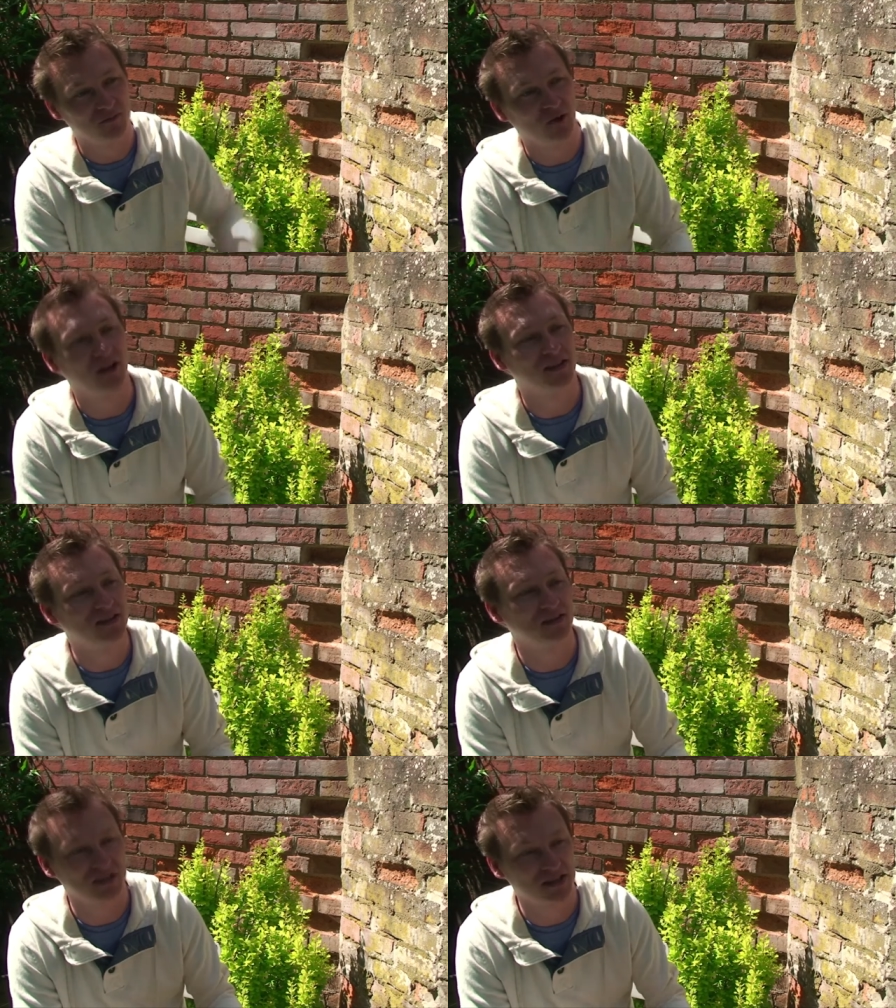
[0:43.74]
right,
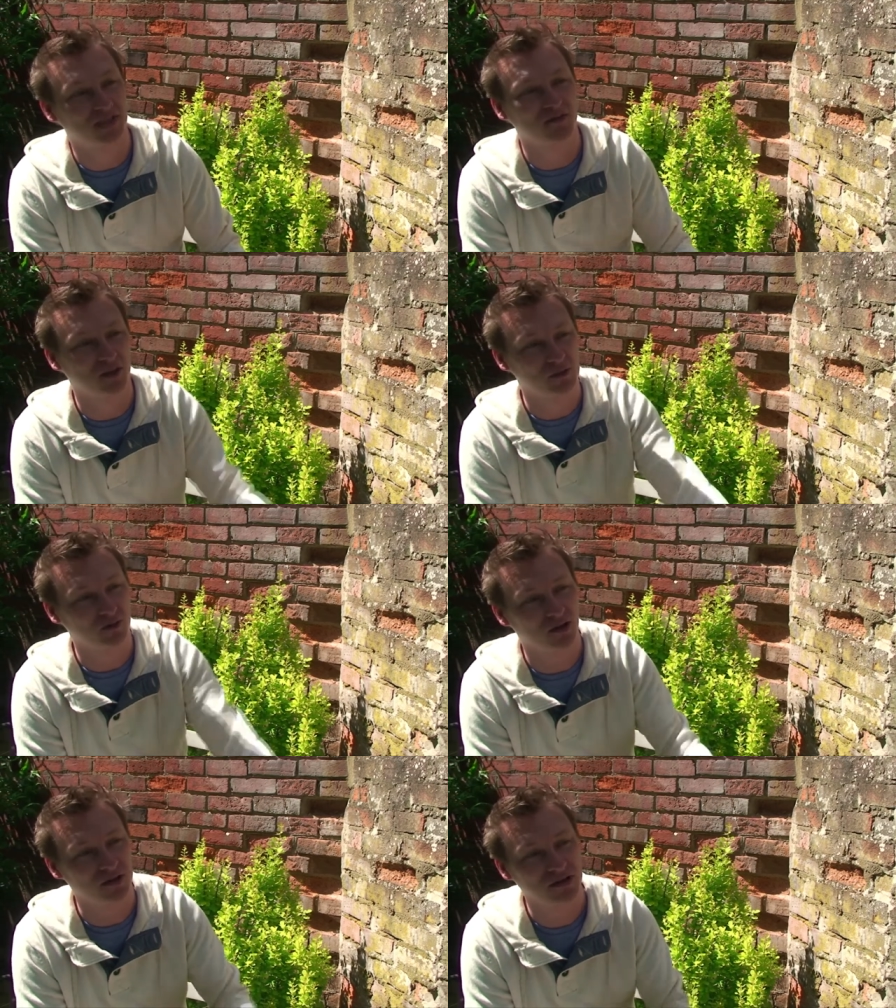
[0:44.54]
this is a safe time to
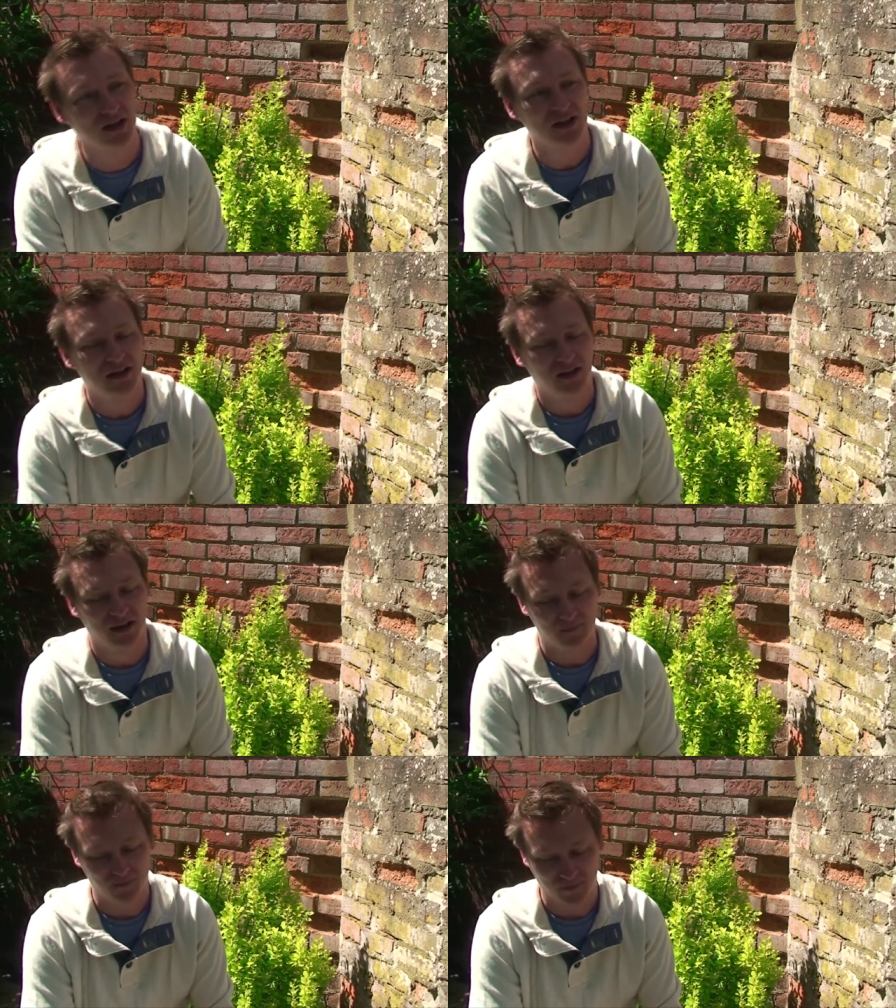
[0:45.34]
cross.
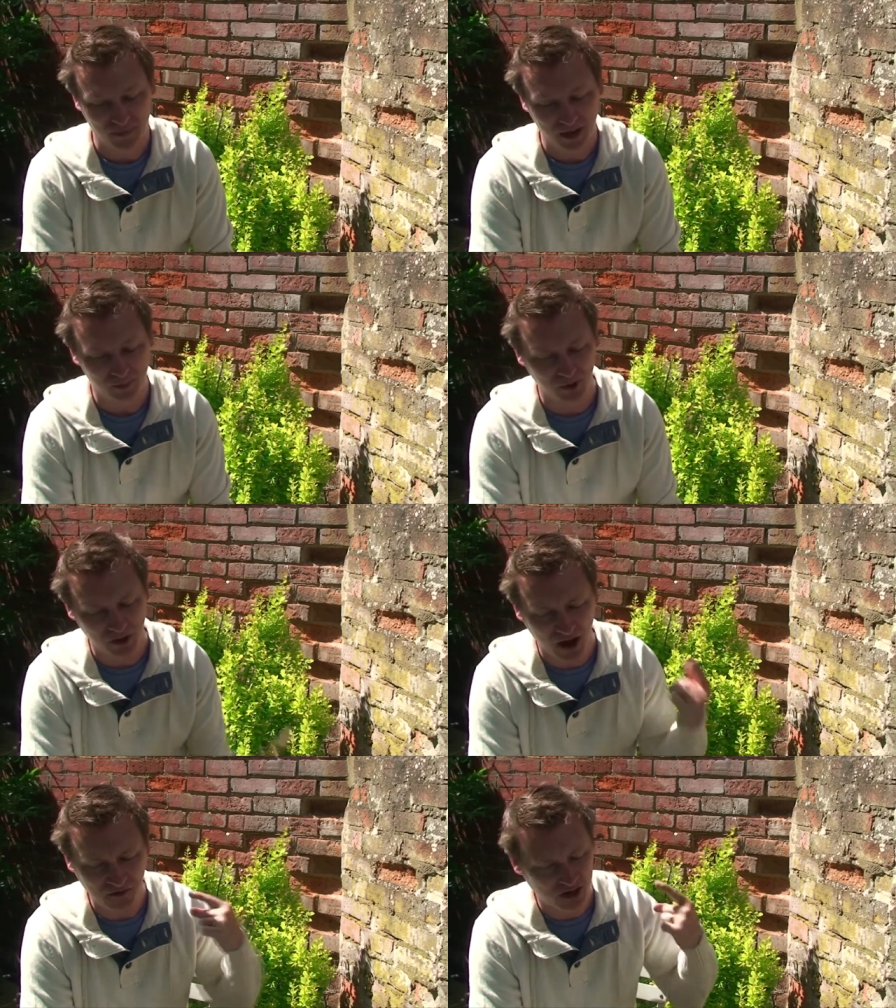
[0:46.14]
But
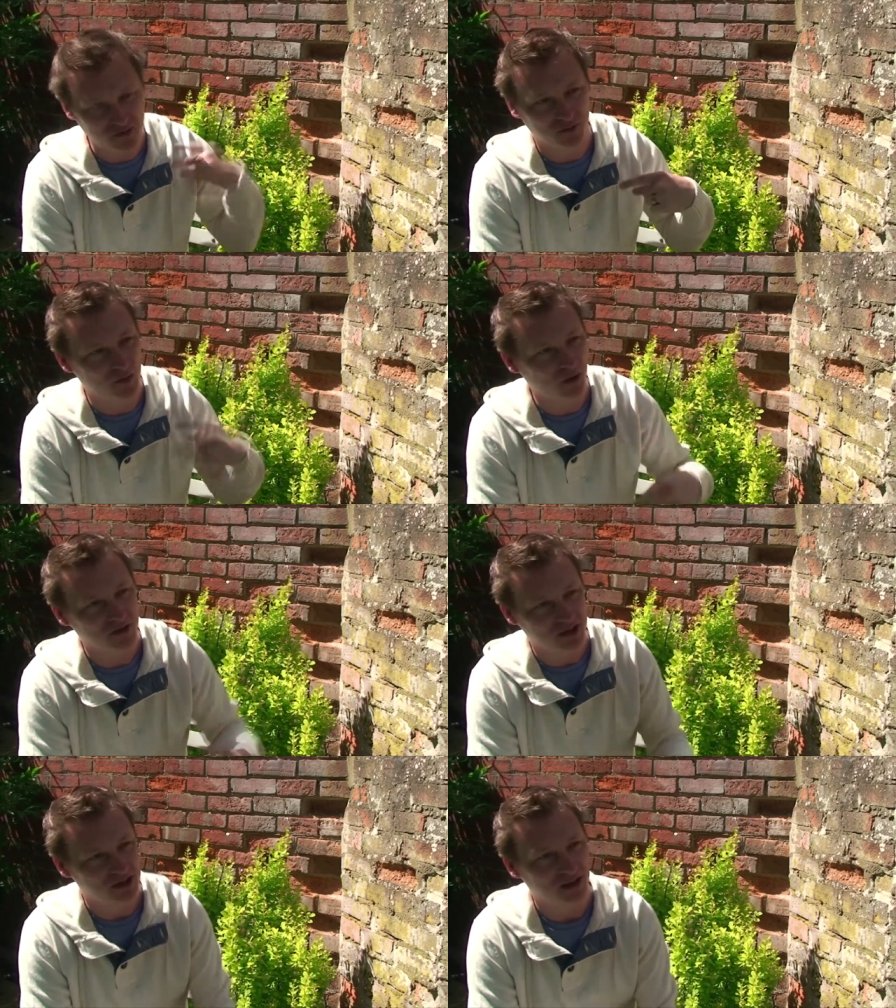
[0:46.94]
you have to go through a
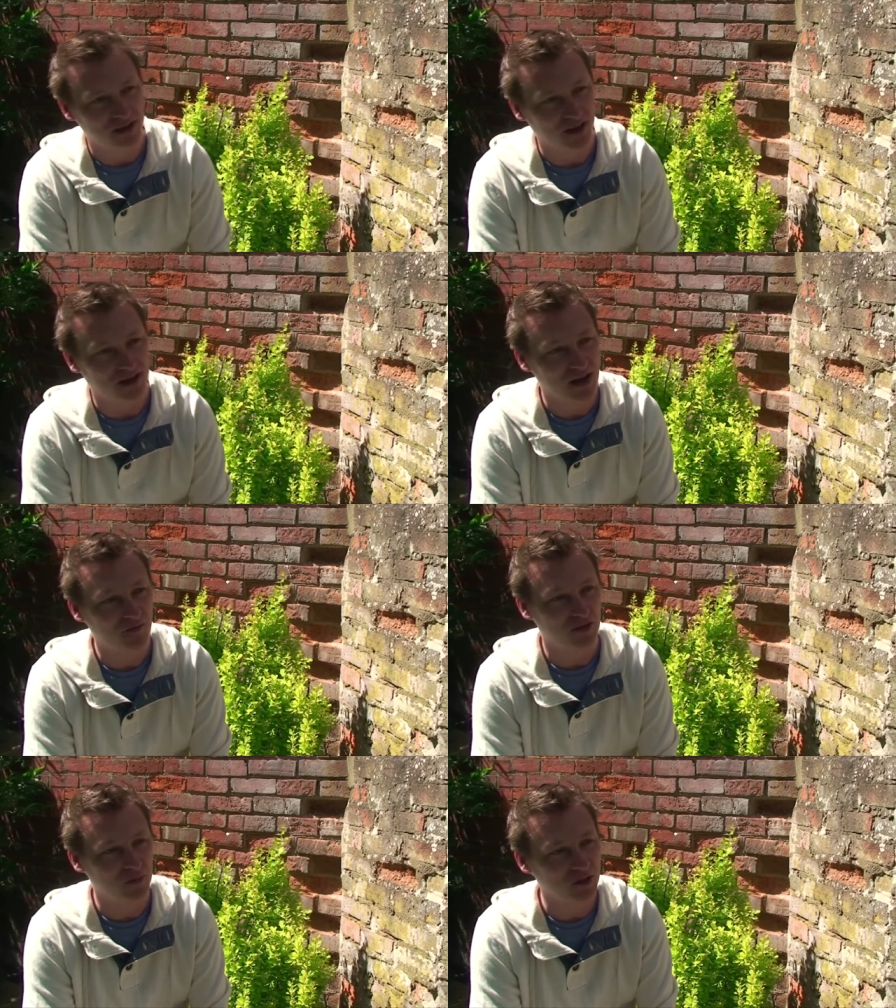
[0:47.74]
process like that, and
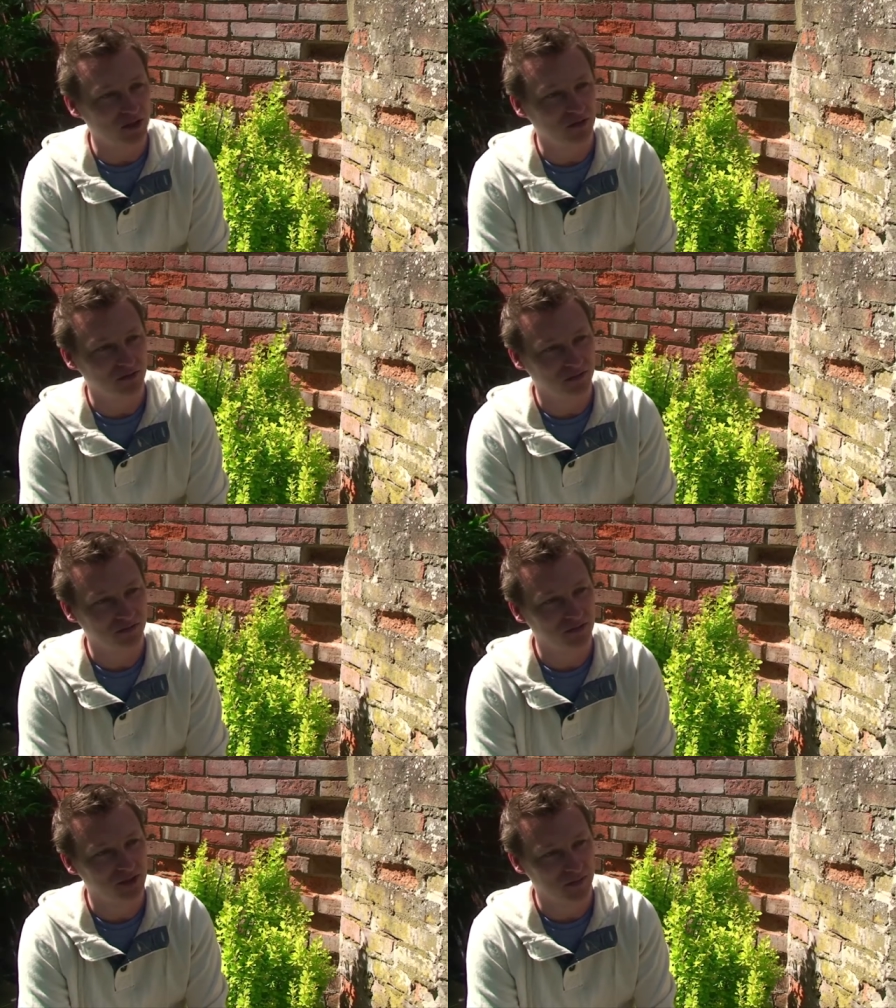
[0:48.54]
everything we do
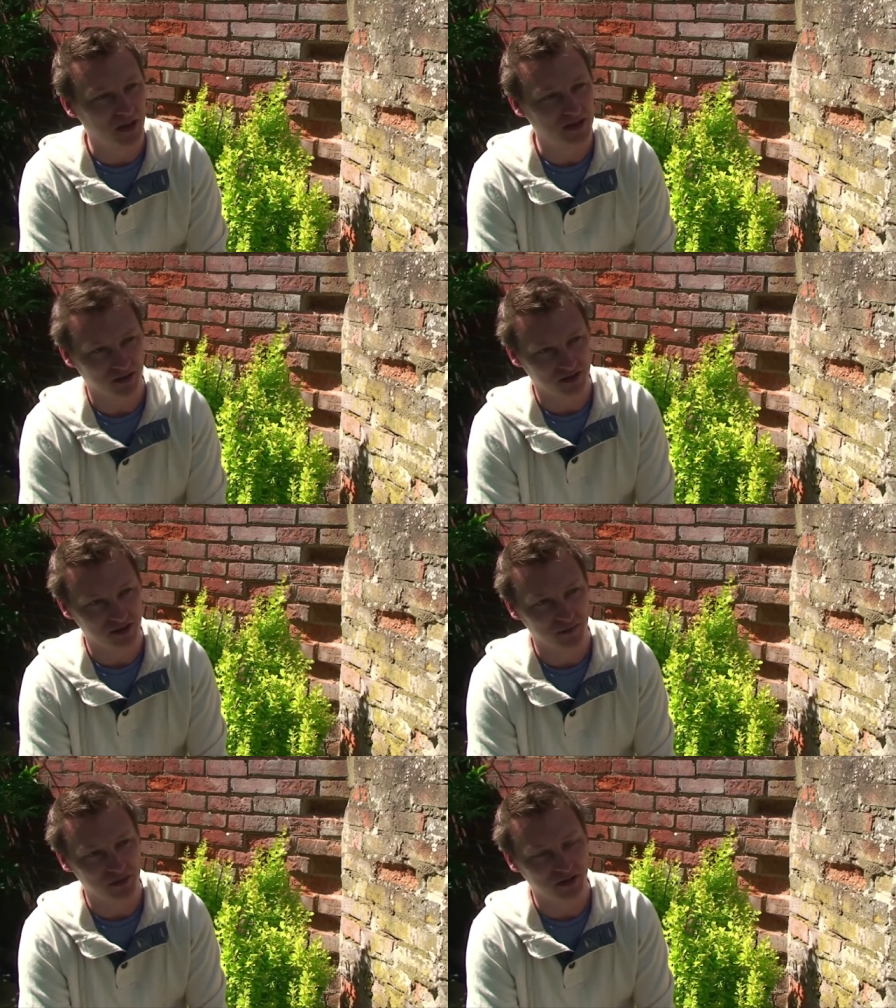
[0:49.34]
is based on
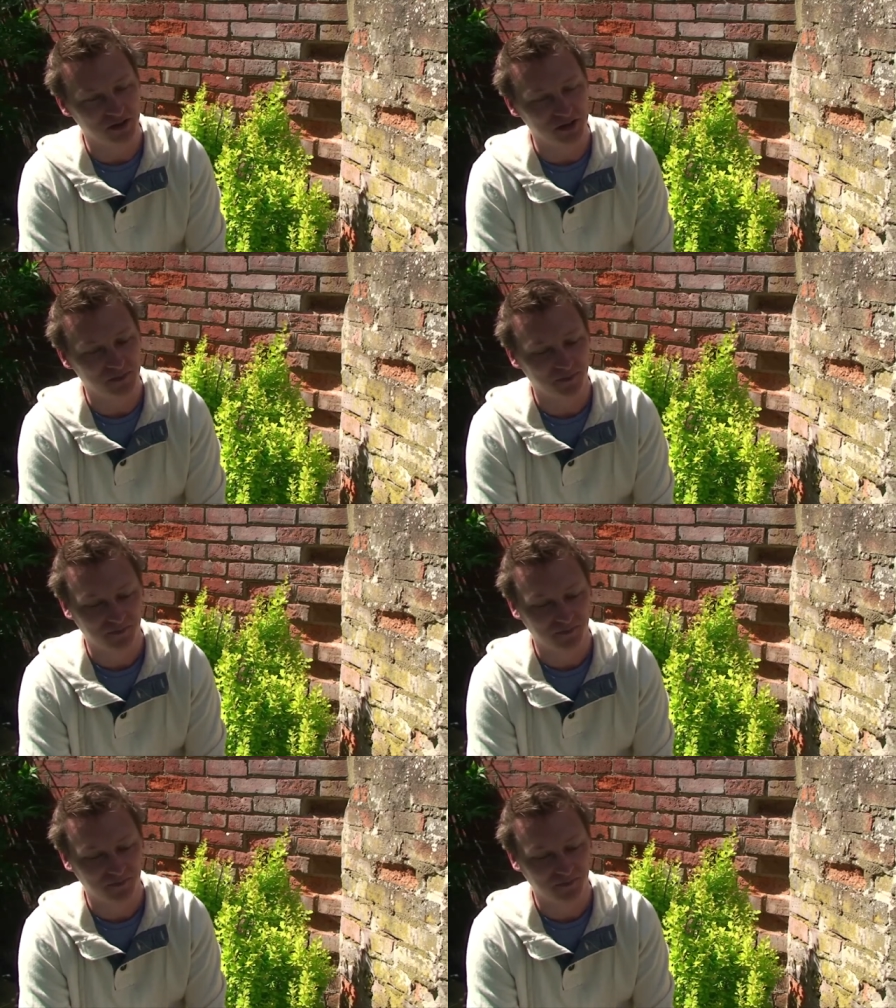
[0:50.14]
assumptions.